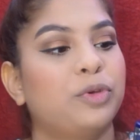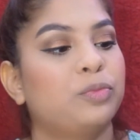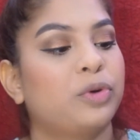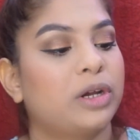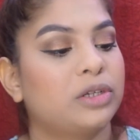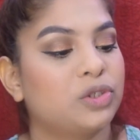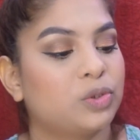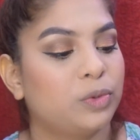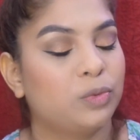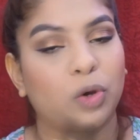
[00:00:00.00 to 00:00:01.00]
your
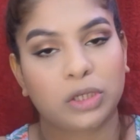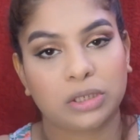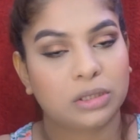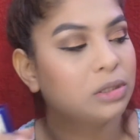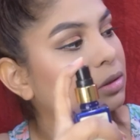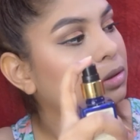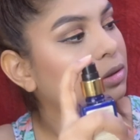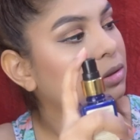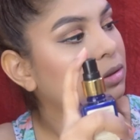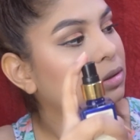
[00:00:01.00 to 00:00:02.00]
brush with water,
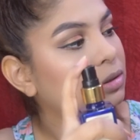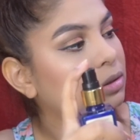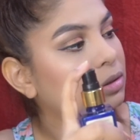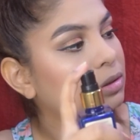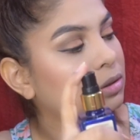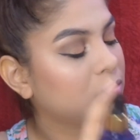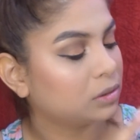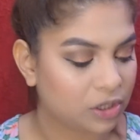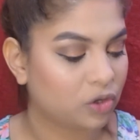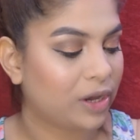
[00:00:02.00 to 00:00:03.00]

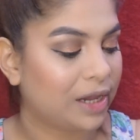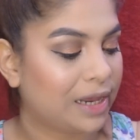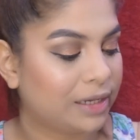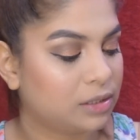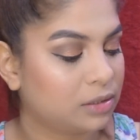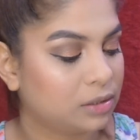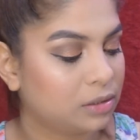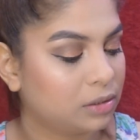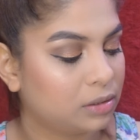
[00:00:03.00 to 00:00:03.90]
take your highlighter,